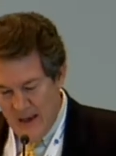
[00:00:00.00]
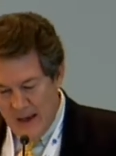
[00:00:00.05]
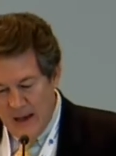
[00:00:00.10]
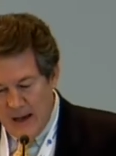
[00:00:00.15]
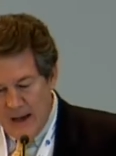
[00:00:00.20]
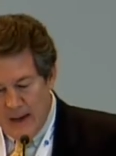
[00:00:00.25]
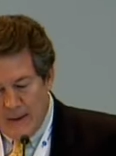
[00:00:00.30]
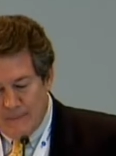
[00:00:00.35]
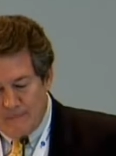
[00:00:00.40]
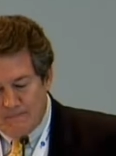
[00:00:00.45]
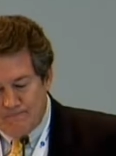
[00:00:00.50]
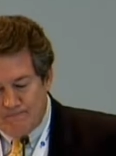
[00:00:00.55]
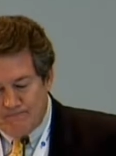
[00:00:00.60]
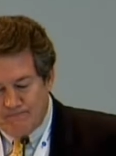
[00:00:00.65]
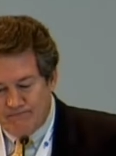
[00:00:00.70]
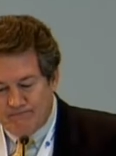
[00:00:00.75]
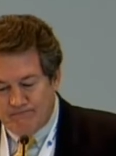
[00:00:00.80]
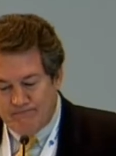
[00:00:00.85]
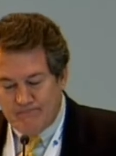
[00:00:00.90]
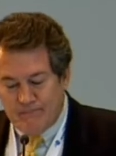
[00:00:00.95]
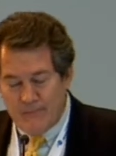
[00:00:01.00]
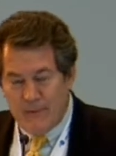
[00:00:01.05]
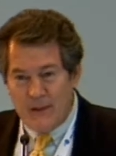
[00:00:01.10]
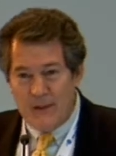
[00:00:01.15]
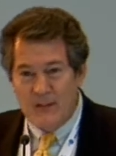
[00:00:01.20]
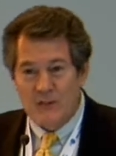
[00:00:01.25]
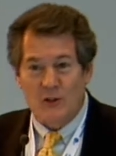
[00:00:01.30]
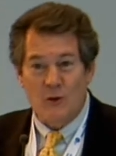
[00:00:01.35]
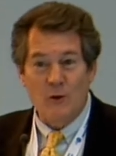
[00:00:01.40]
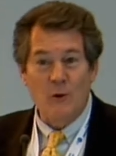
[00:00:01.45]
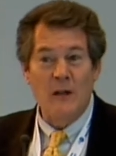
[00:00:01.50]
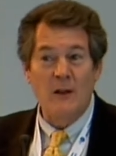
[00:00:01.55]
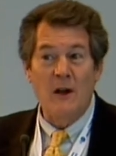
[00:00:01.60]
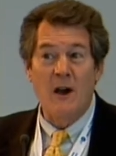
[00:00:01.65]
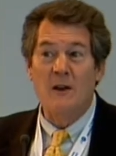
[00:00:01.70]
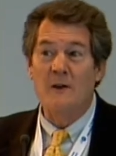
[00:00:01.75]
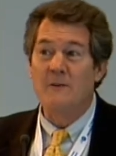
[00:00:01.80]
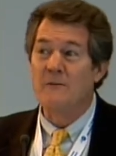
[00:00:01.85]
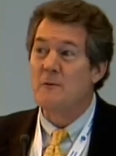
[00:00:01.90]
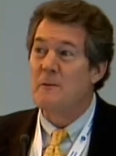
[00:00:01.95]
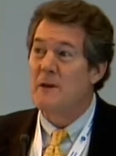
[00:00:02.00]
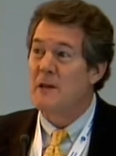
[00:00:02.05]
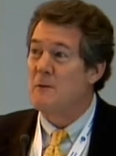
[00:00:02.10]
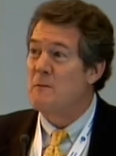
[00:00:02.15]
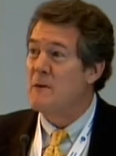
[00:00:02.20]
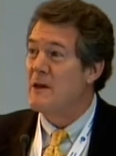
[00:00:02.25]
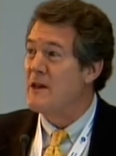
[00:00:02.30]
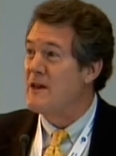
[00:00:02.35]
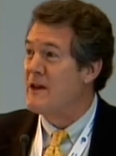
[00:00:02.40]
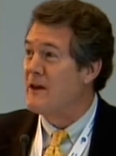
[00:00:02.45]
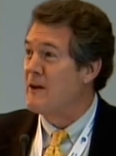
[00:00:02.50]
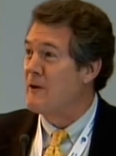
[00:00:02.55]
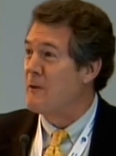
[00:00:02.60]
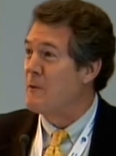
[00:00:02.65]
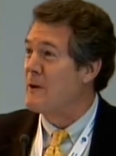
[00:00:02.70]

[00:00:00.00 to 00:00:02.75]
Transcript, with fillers: Um, It's a great honor for me to be here.